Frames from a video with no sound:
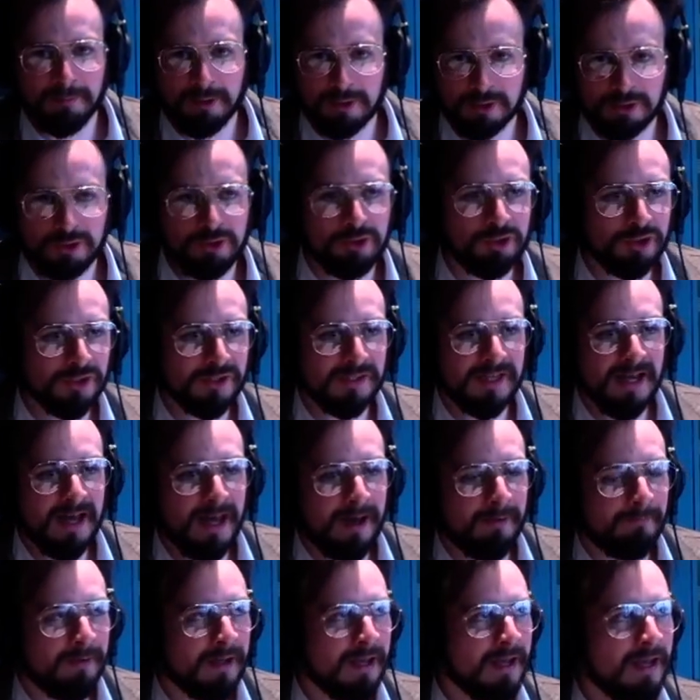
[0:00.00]
clever, because you just
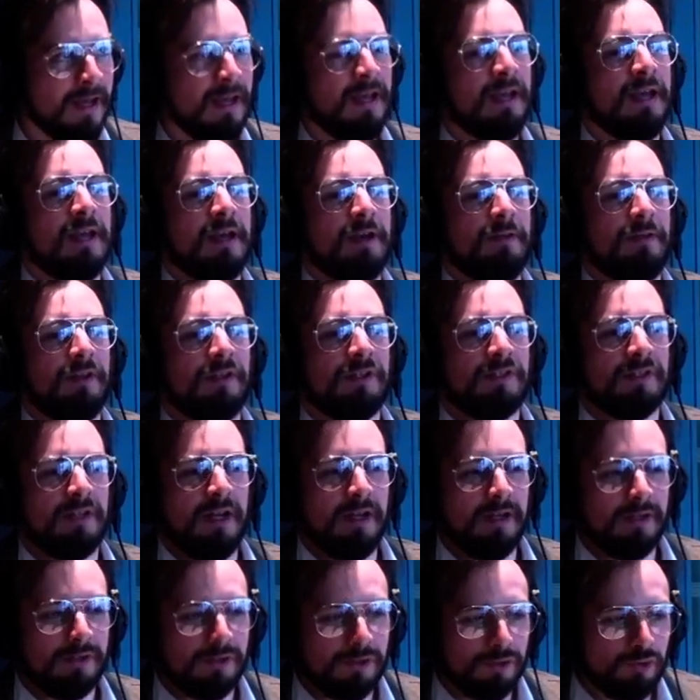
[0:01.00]
have this
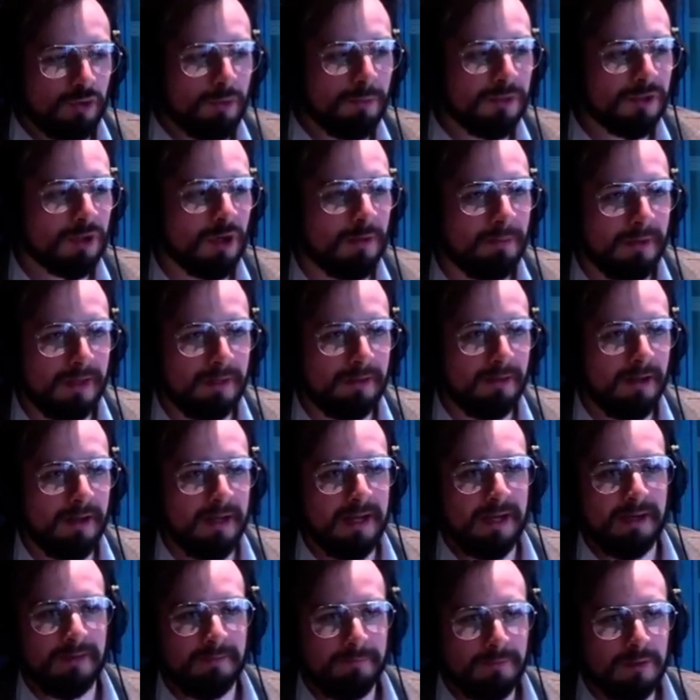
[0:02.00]
stroboscopic
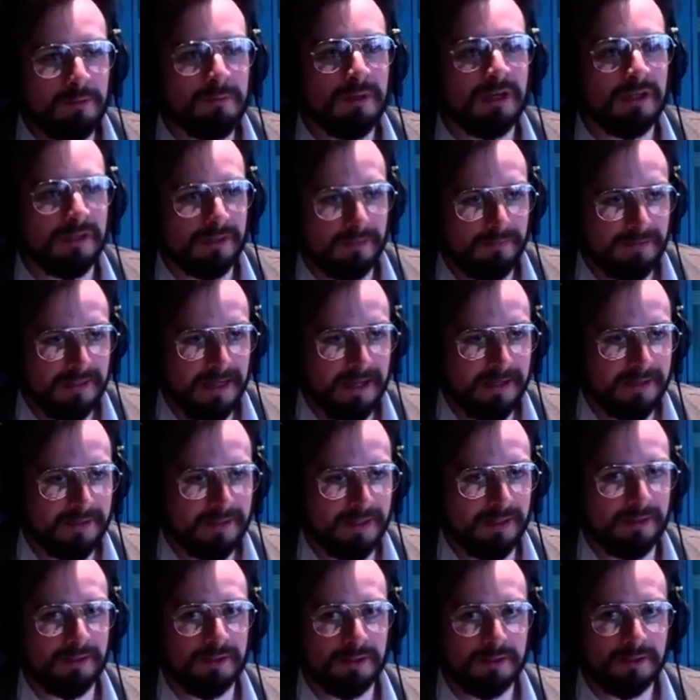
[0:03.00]
light and a few minutes of
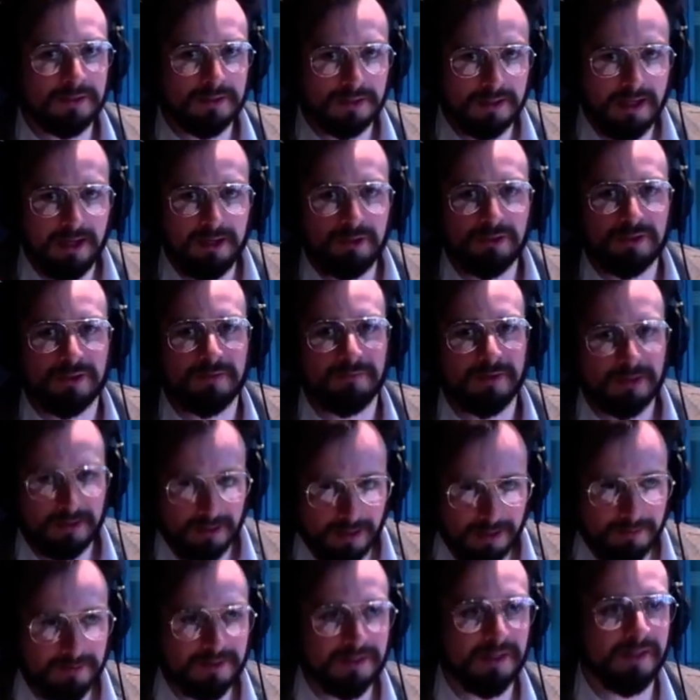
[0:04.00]
dancing to get yourself
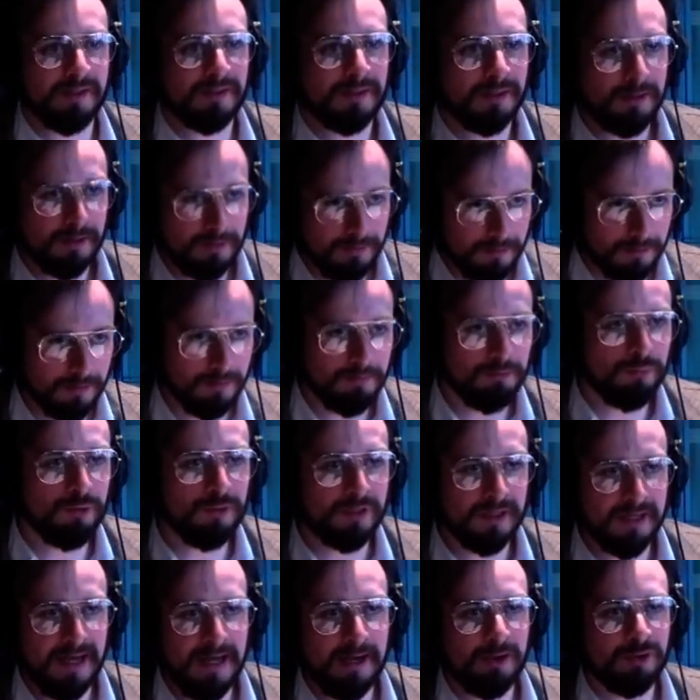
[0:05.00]
acclimatized to the
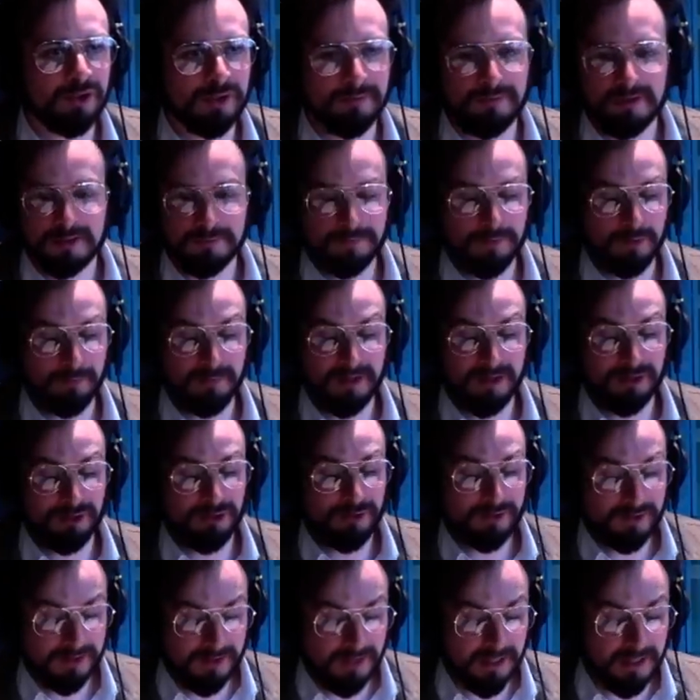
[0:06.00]
mood and energy of this film. And I
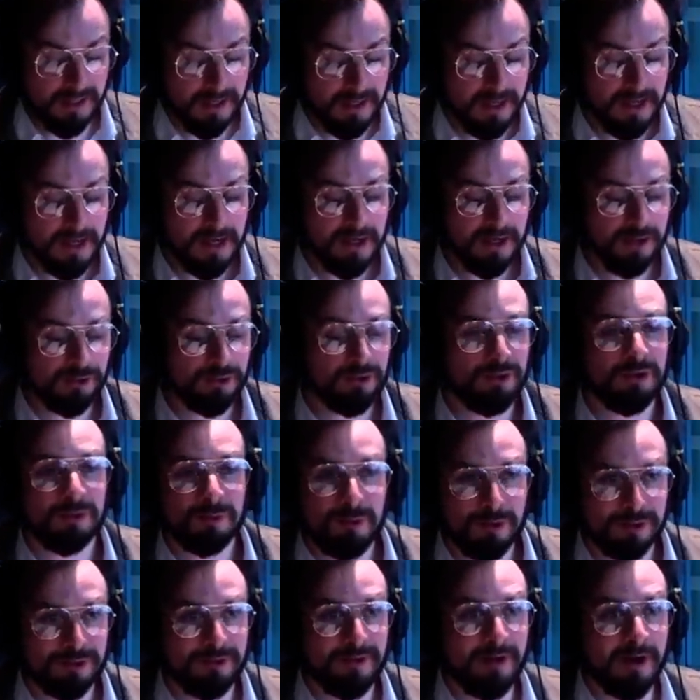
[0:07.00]
should say
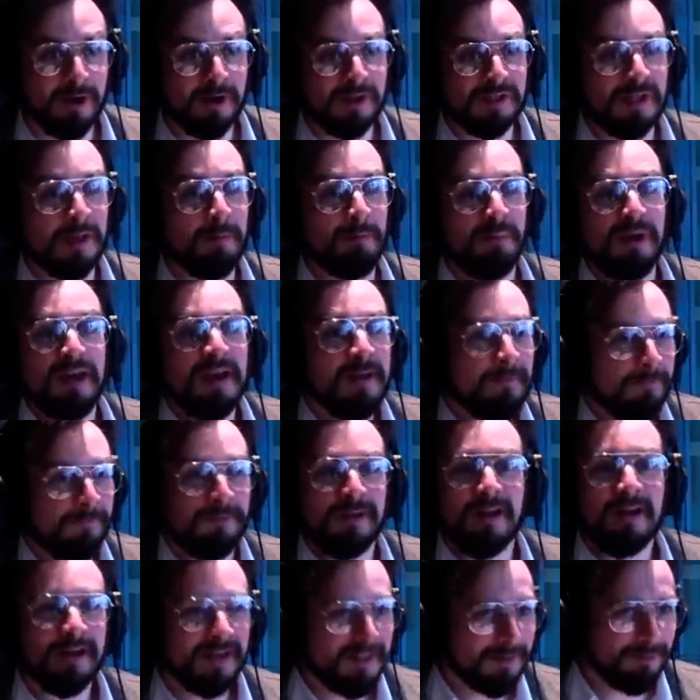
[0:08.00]
2.25 hours, but it
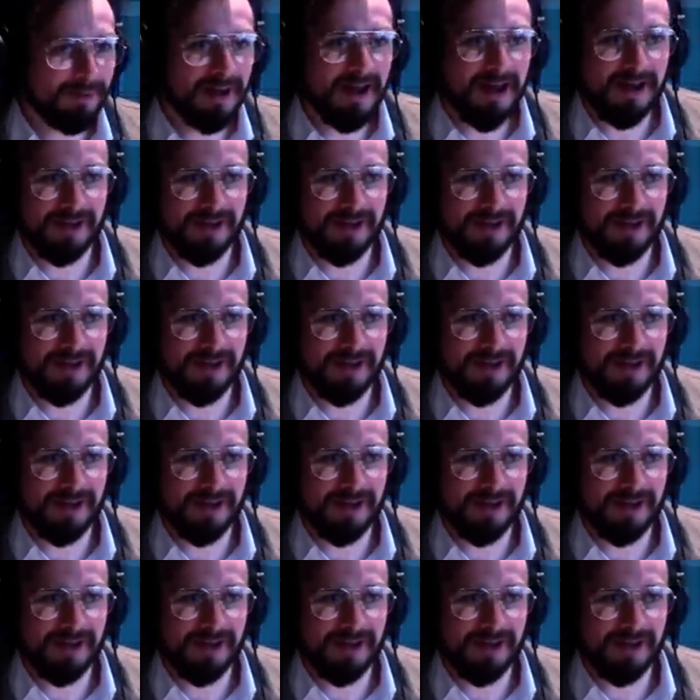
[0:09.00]
flies